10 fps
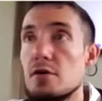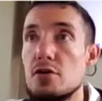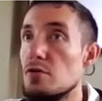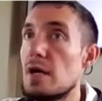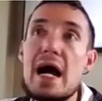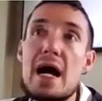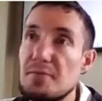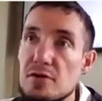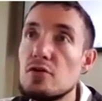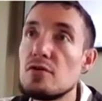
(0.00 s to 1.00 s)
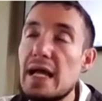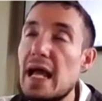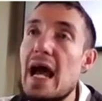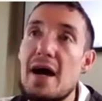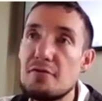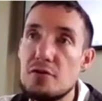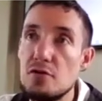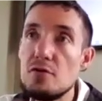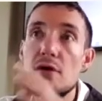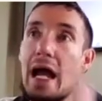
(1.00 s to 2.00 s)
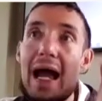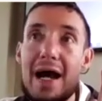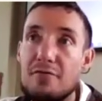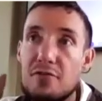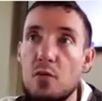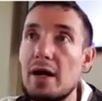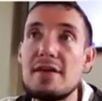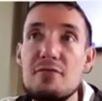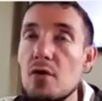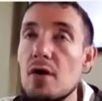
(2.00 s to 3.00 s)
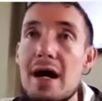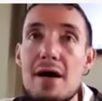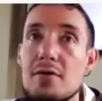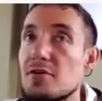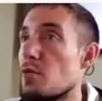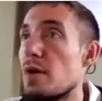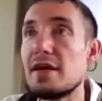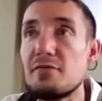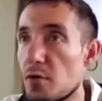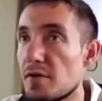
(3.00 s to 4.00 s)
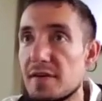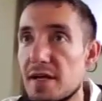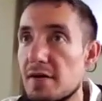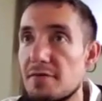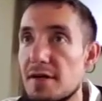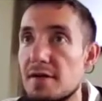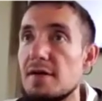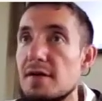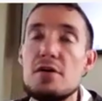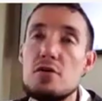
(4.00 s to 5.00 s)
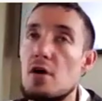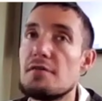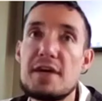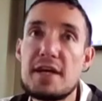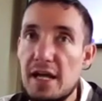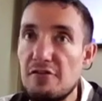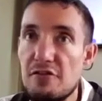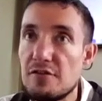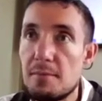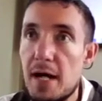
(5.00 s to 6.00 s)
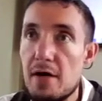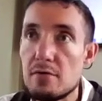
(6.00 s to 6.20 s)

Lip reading: you absolutely have to have 24-hour, 24/7 notifications about.